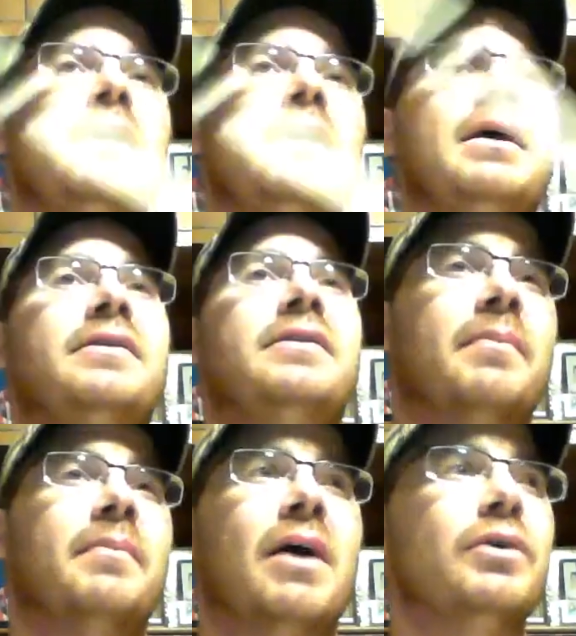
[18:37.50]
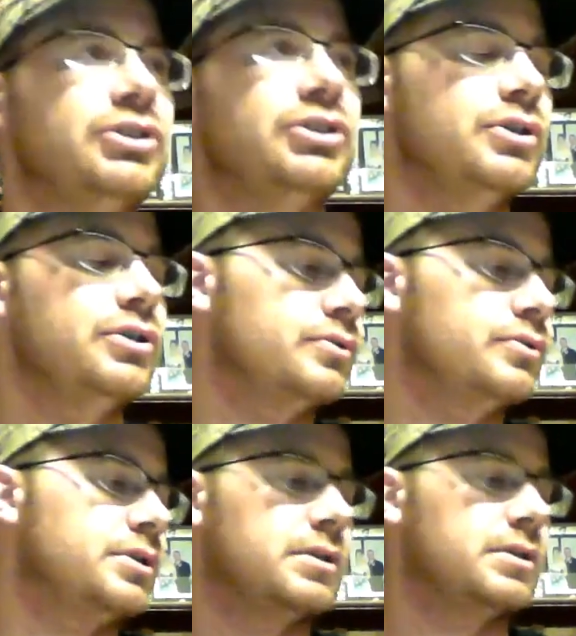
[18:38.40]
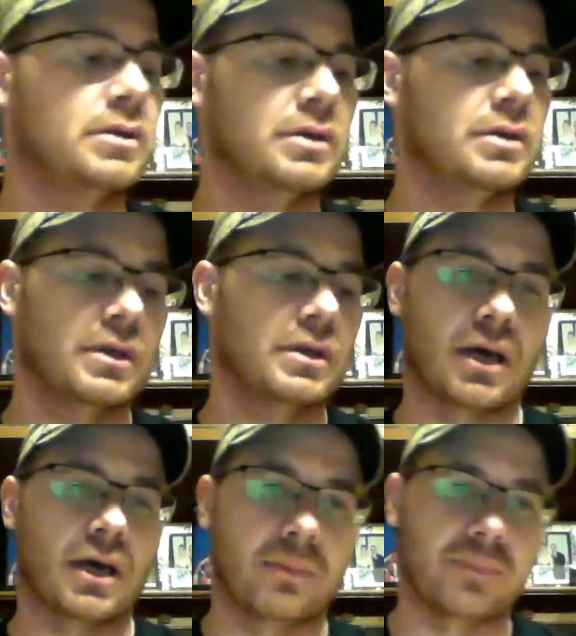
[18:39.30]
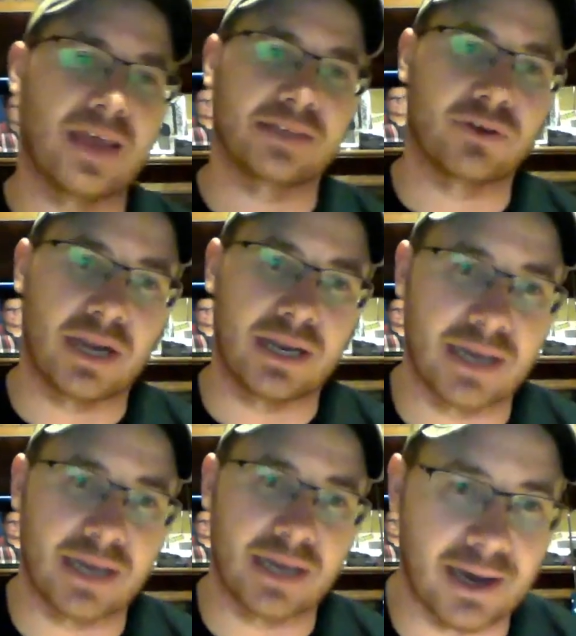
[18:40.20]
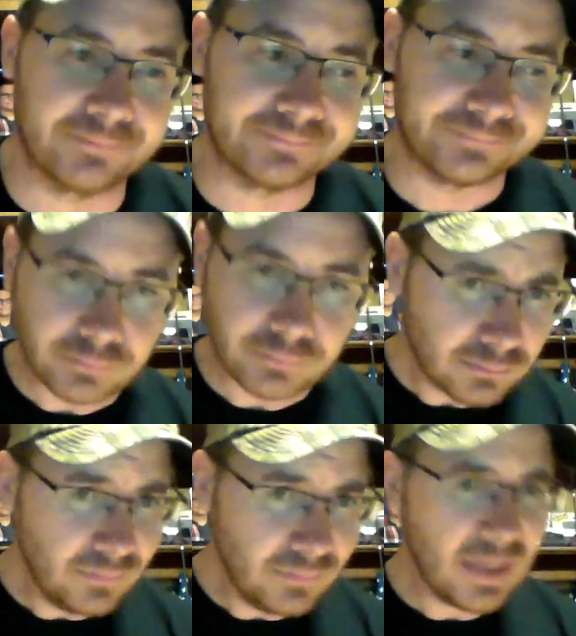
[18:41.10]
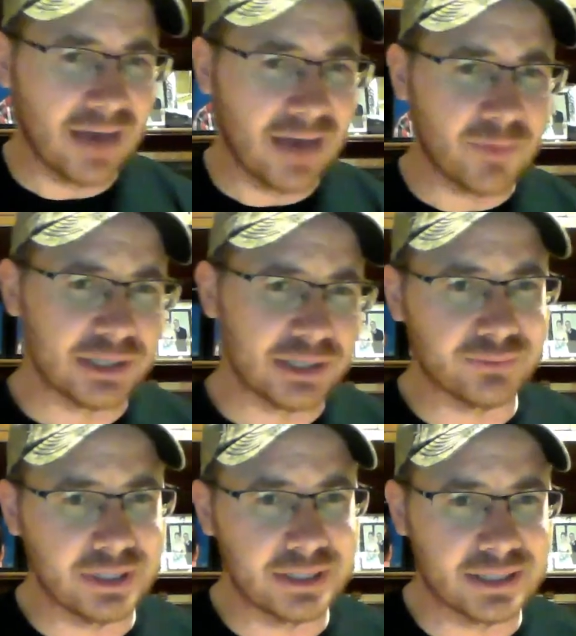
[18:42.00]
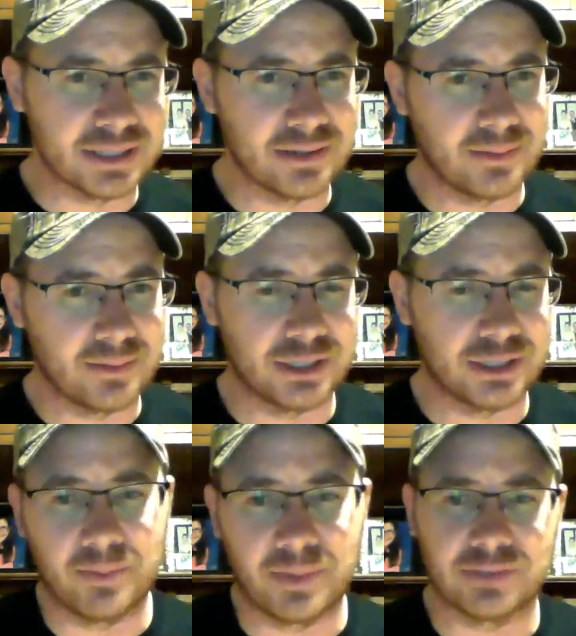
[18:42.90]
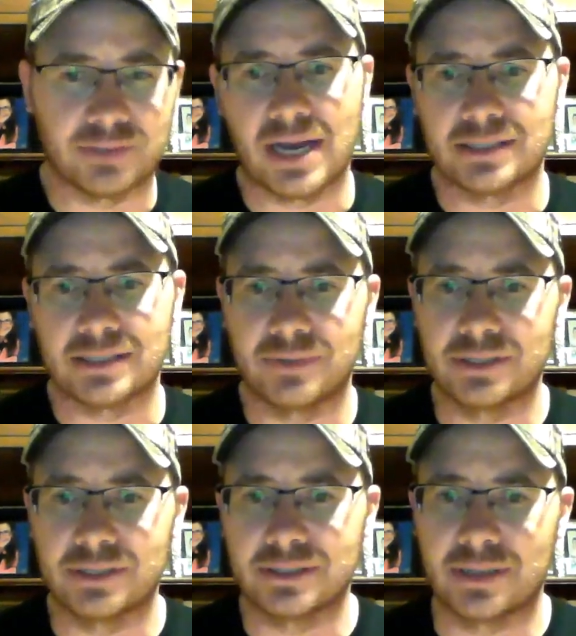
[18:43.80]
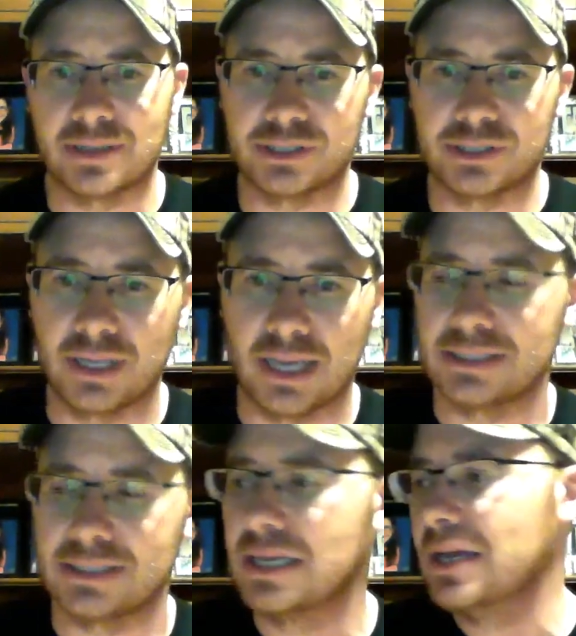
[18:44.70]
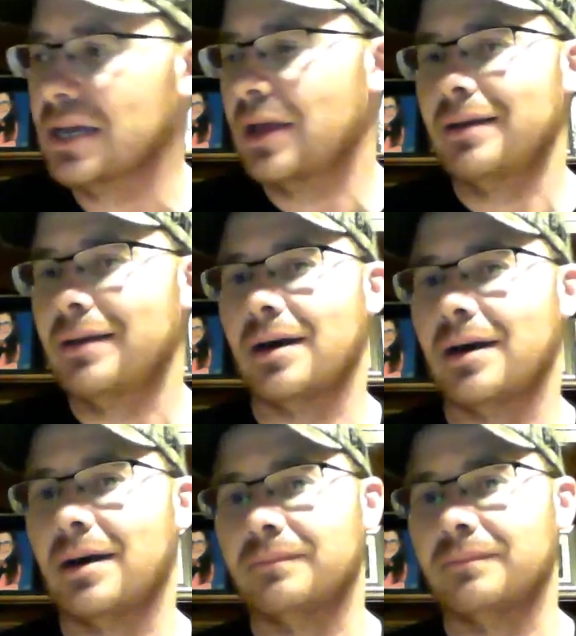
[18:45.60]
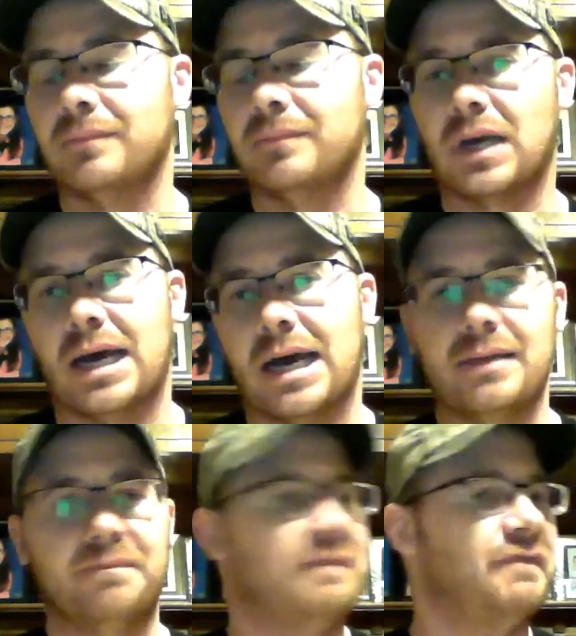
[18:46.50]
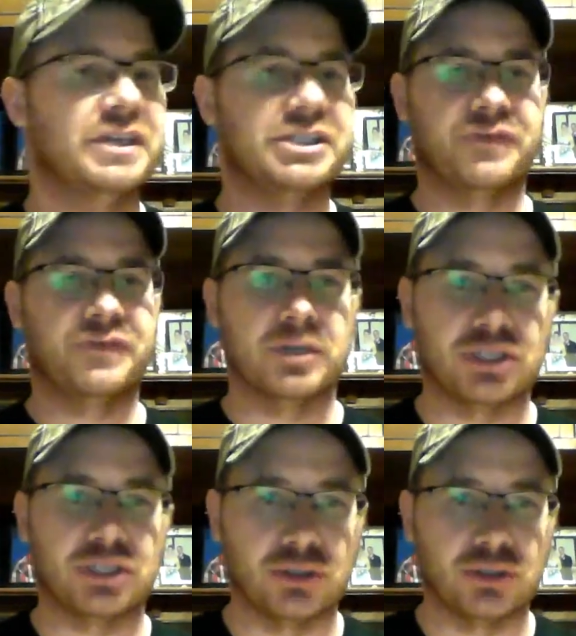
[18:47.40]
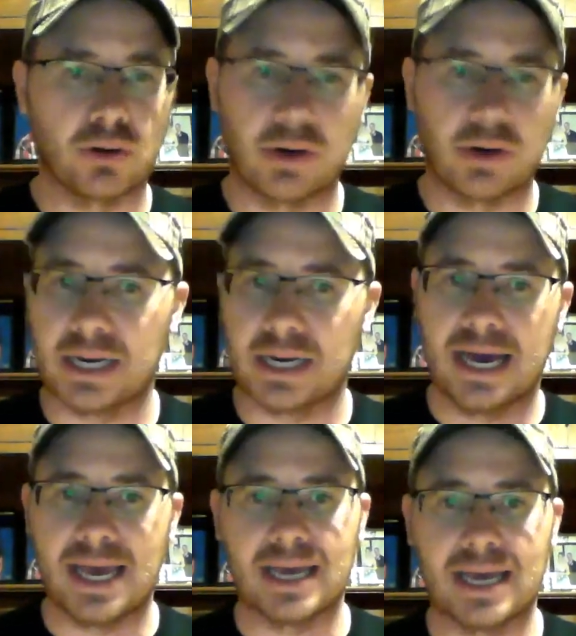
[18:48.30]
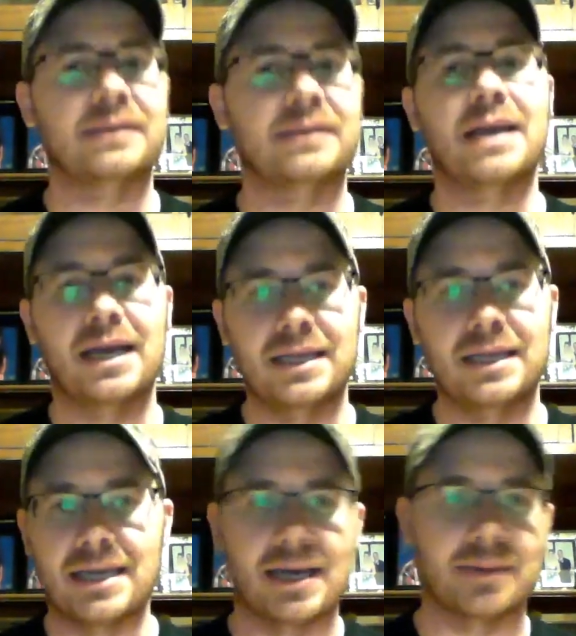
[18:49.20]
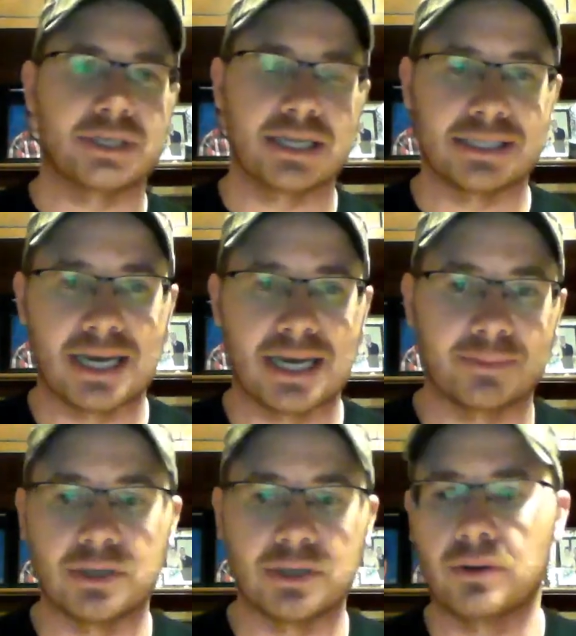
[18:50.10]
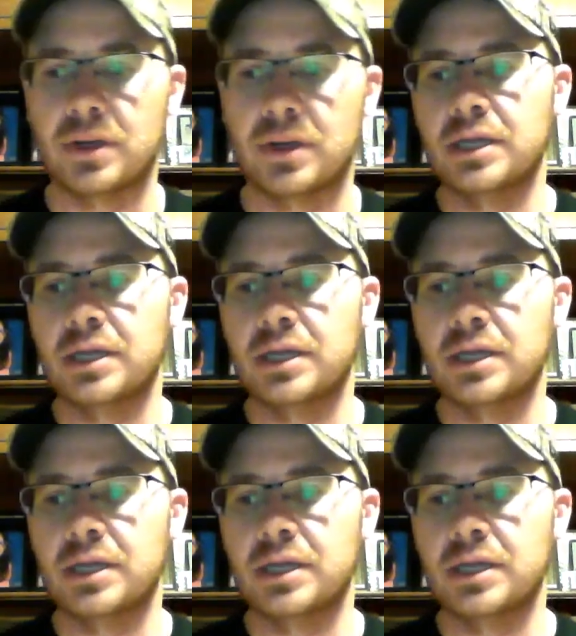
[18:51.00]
and talk about what you use, that's great. Now, I have a bunch of reels here that I'm going to show you, a bunch of rods and reels that I'm going to show you guys. I fish from the shore or a kayak 99% of the time. So